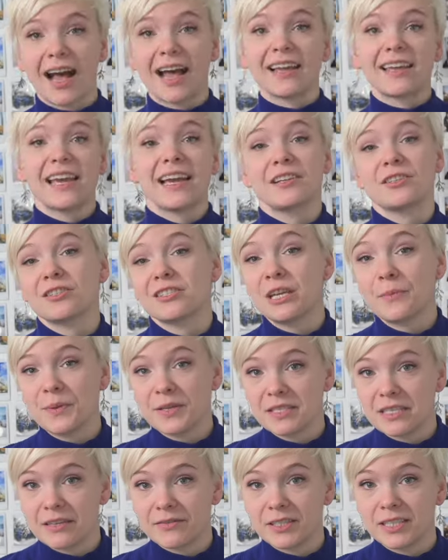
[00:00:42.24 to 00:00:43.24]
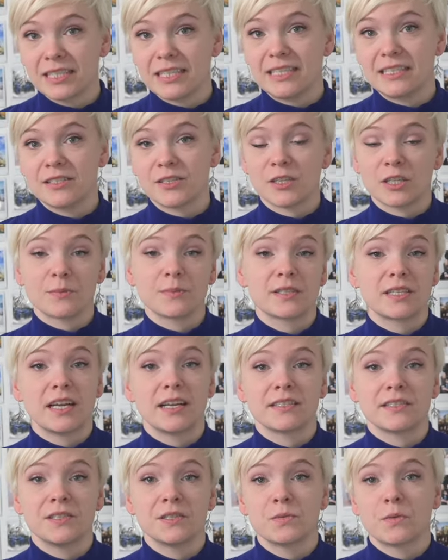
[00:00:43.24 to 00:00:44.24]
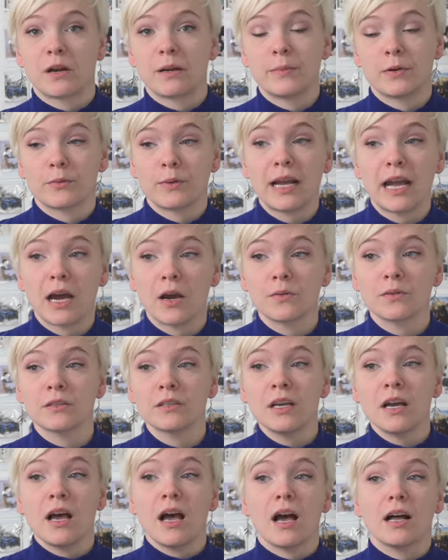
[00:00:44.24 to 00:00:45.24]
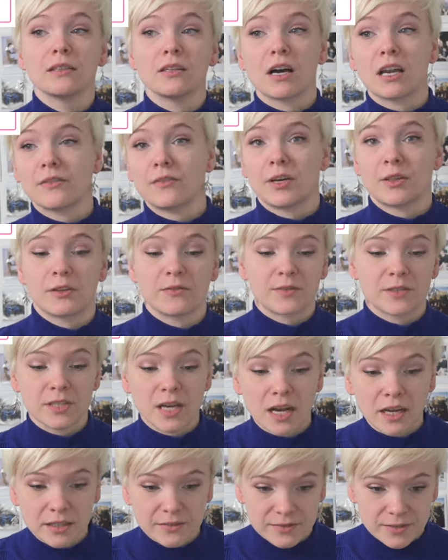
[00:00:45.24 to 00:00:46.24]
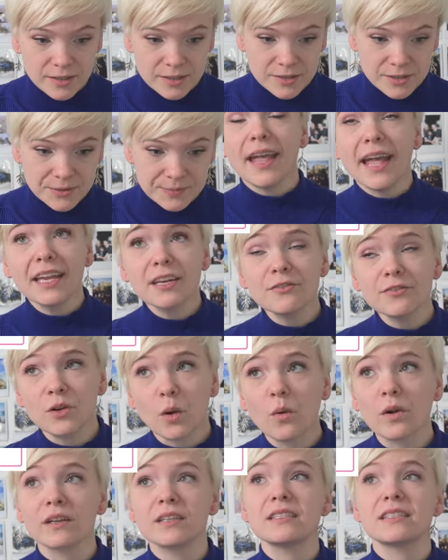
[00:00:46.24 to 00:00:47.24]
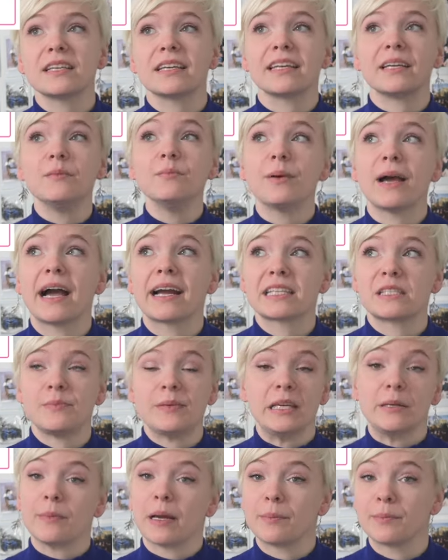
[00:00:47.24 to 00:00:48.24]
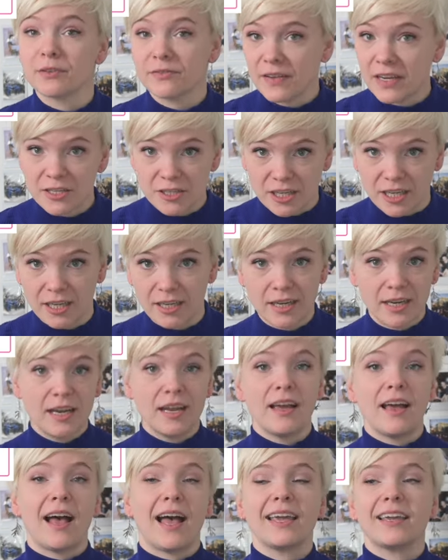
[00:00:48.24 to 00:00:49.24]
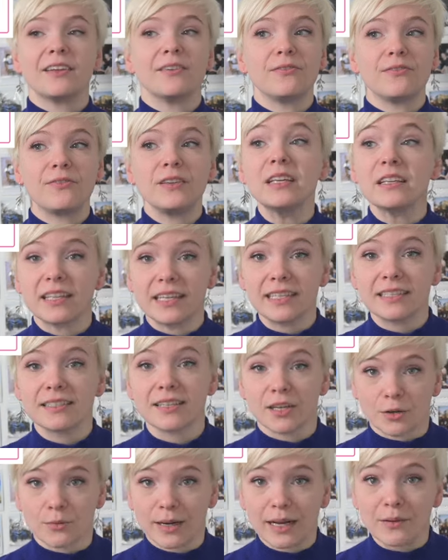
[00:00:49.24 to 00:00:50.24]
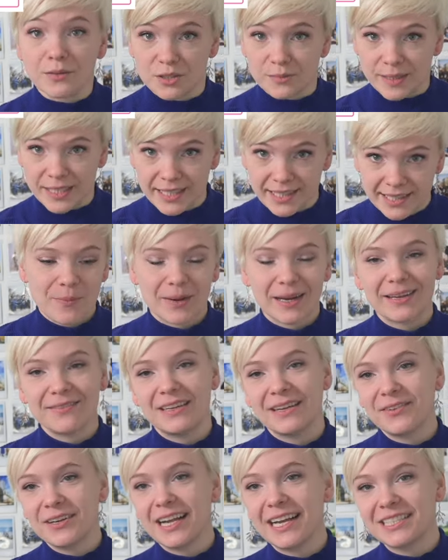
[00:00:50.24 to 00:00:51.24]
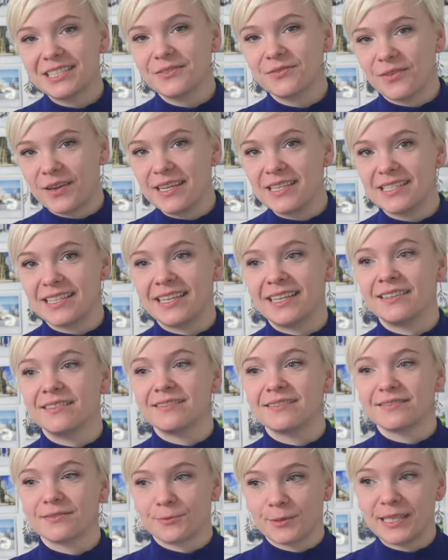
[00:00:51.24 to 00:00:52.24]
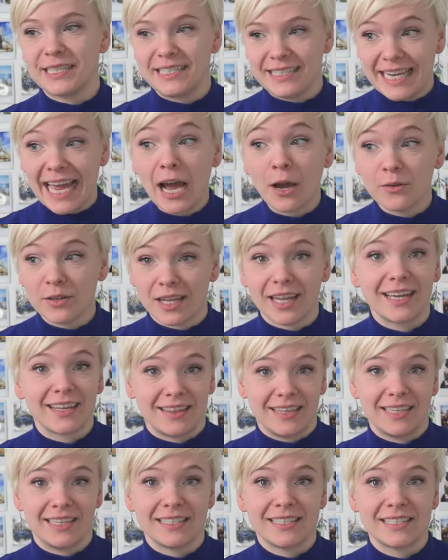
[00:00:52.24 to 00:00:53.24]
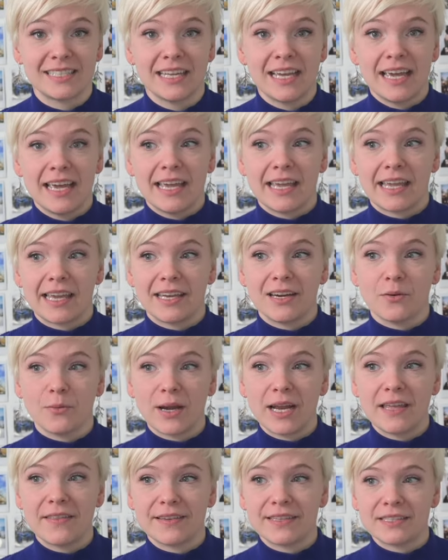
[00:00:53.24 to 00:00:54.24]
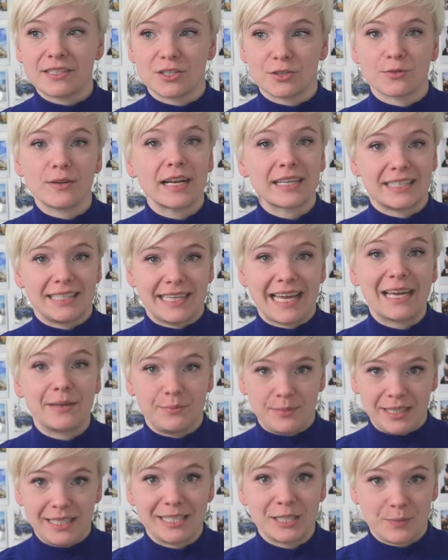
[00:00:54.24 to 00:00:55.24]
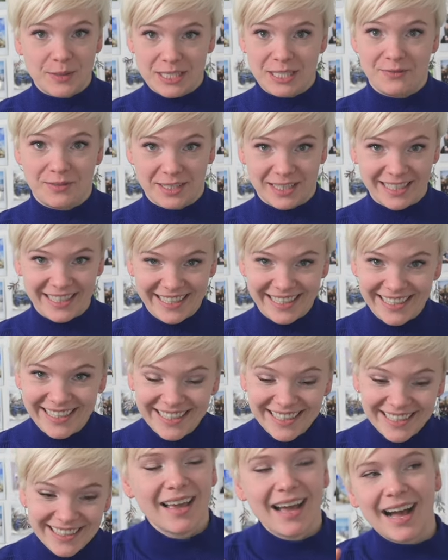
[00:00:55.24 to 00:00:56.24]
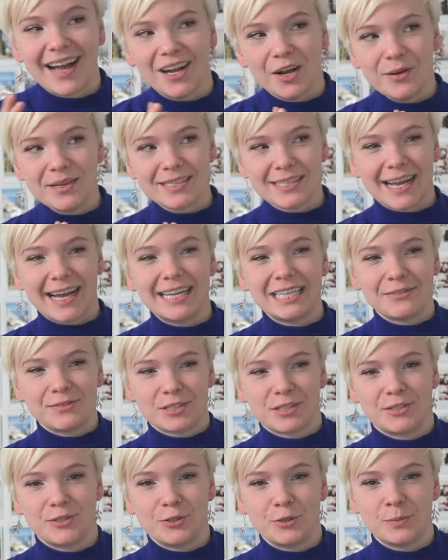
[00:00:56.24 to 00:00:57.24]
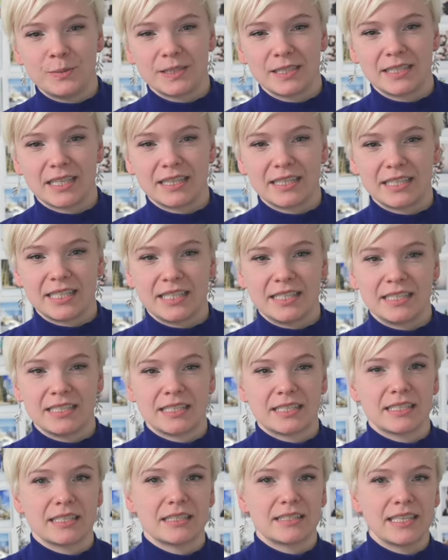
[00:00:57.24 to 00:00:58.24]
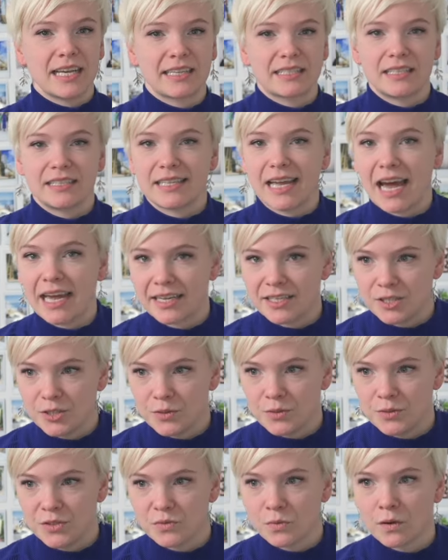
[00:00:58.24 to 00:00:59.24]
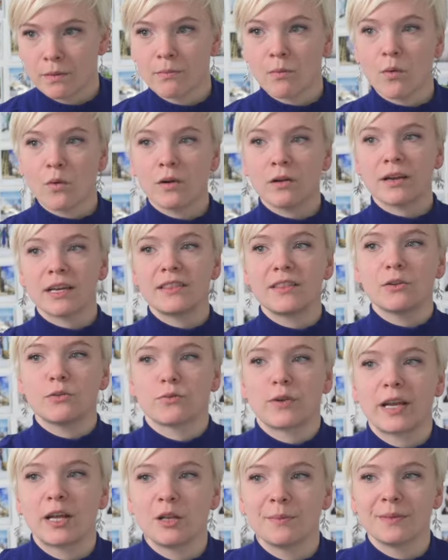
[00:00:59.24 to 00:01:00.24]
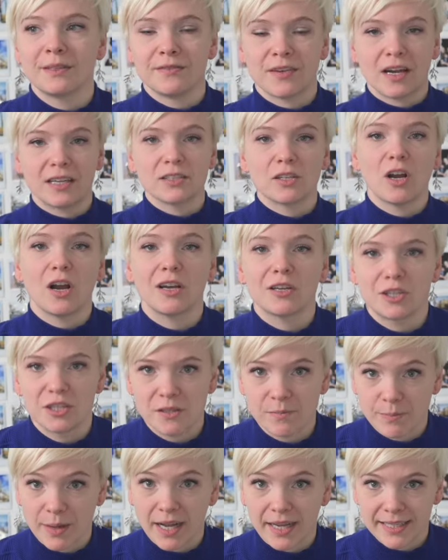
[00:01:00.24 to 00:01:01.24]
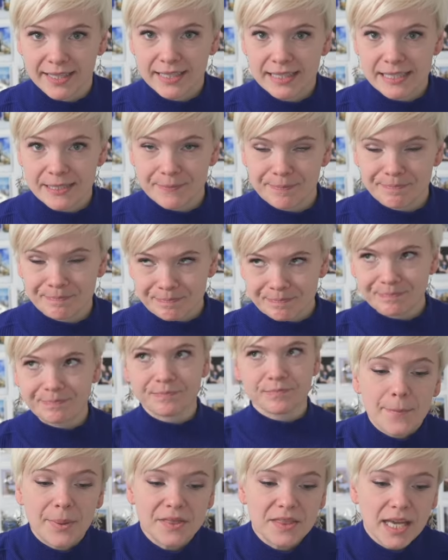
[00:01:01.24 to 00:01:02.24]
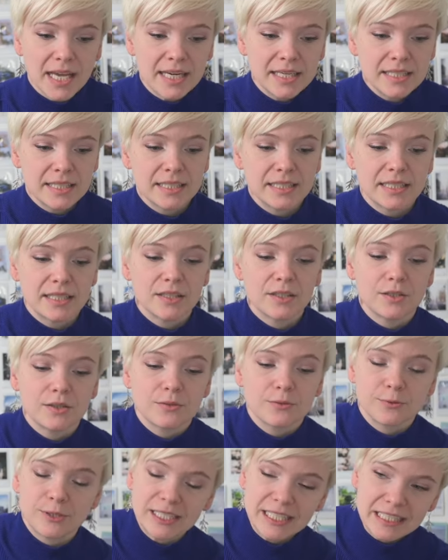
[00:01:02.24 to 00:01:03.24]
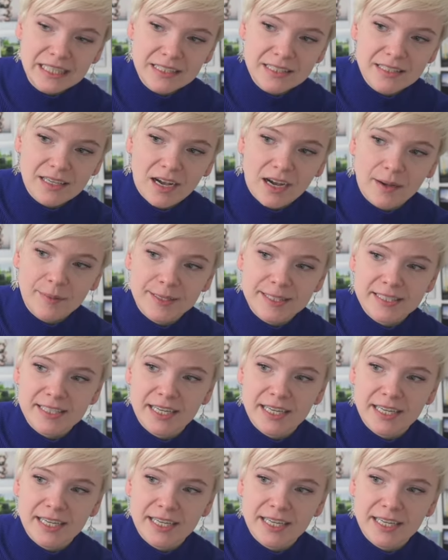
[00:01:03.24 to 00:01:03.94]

I catch snippets of it in circumstances where I'm around a lot of other photographers. And of course, it impacts me in my profession. I can feel it around me. But I've never had to face it written down like this in a way that is directed at me specifically. I always kind of assumed that these sexist attitudes were more in the realm of unconscious bias. But then reading this comment